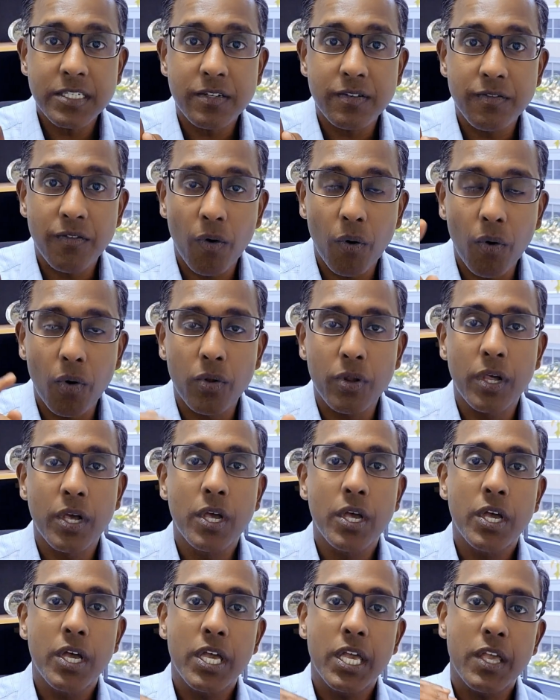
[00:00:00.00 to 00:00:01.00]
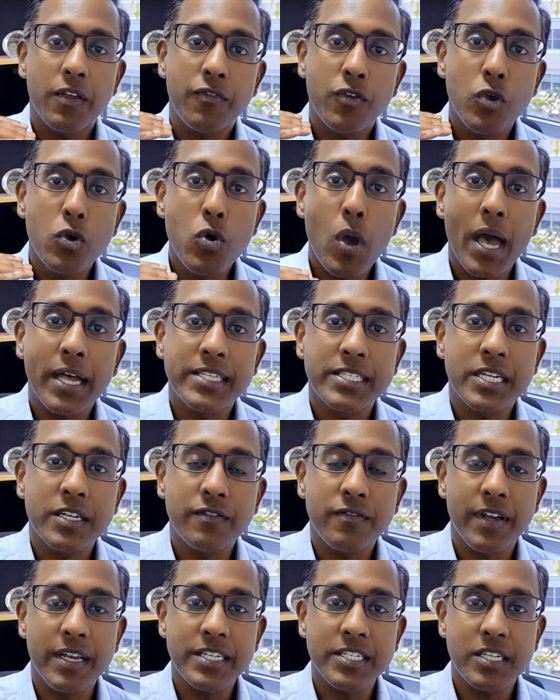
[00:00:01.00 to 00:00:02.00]
of all, if you as an
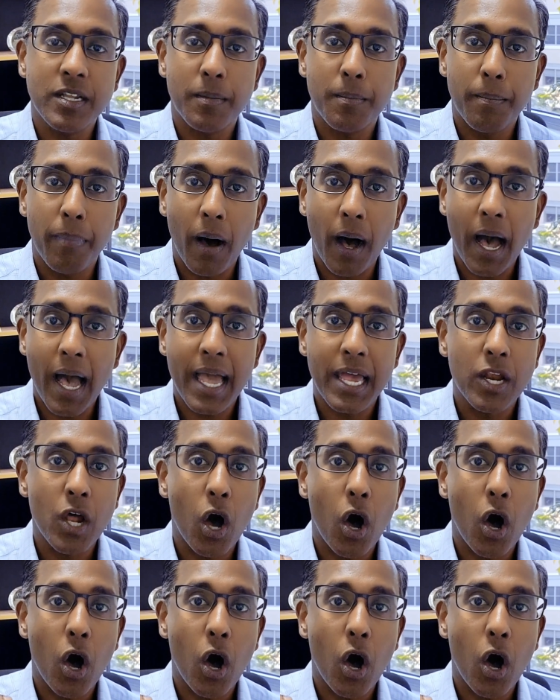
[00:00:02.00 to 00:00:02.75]
investor buy an